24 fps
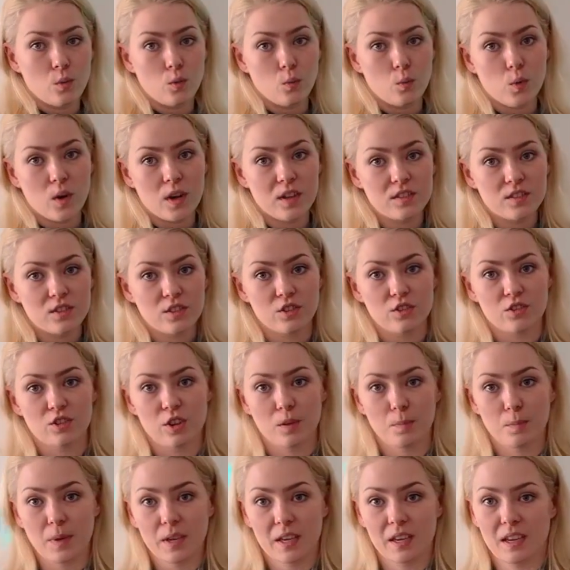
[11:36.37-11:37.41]
once you
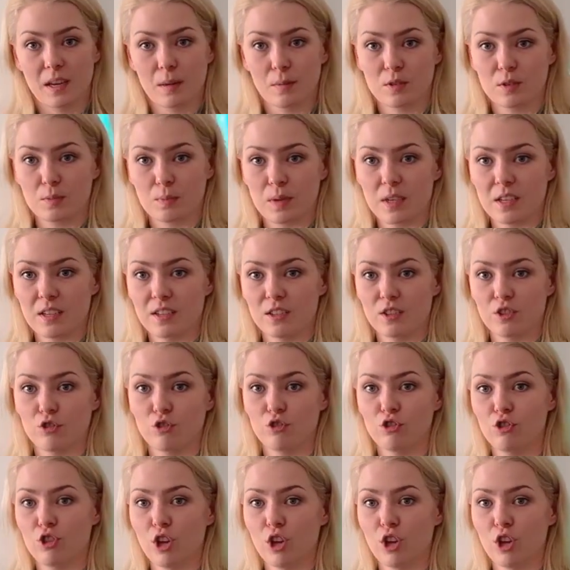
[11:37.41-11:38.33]
start picking up speed, you